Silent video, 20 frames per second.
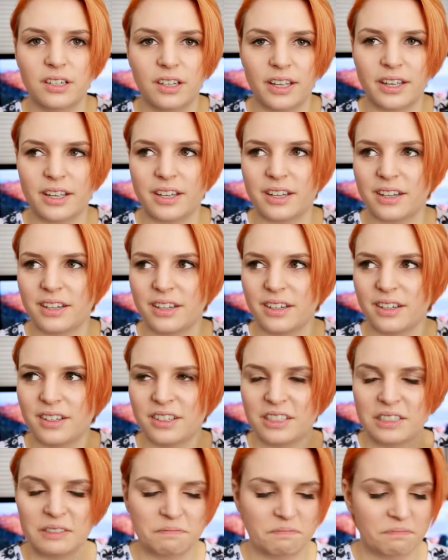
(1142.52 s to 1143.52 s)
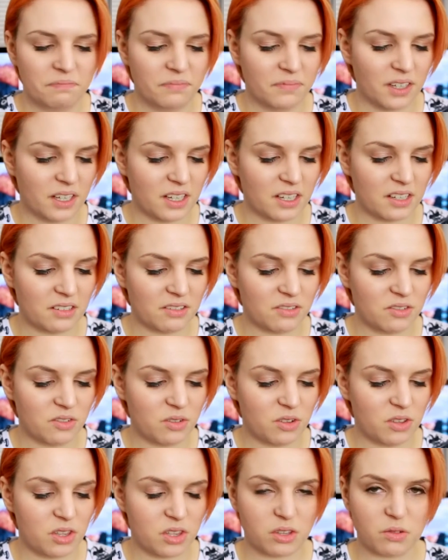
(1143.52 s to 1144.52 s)
in like
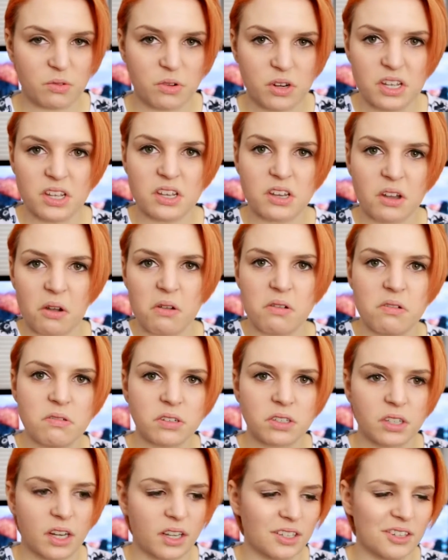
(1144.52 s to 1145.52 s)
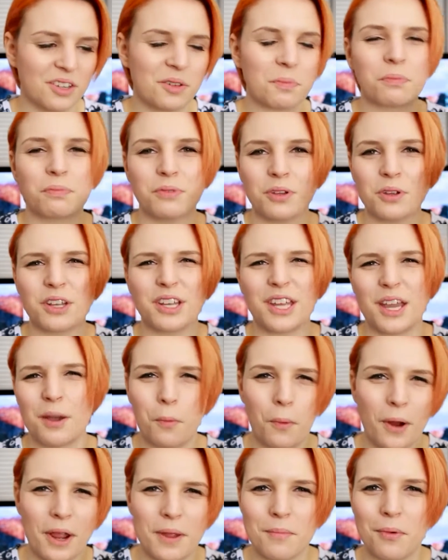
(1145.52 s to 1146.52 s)
3 goes. Like you can
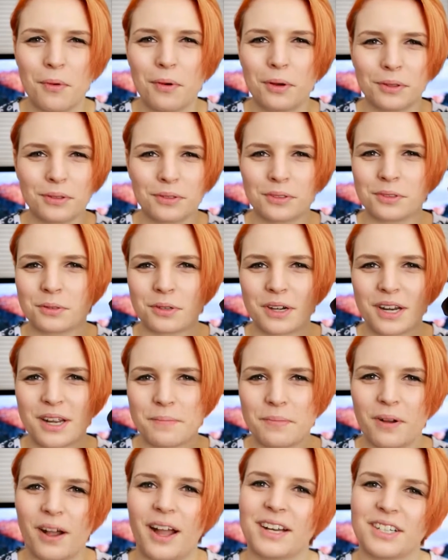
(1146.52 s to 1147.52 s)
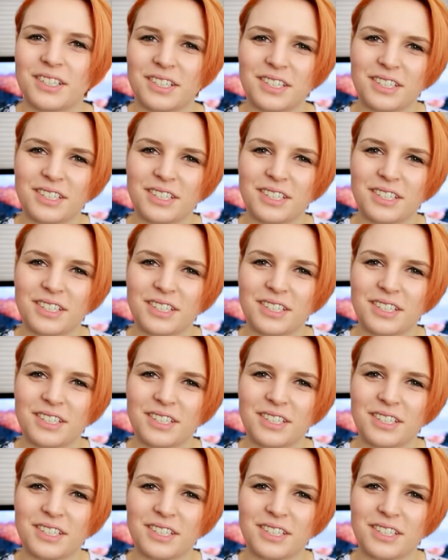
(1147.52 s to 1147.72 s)
get way more than 3, but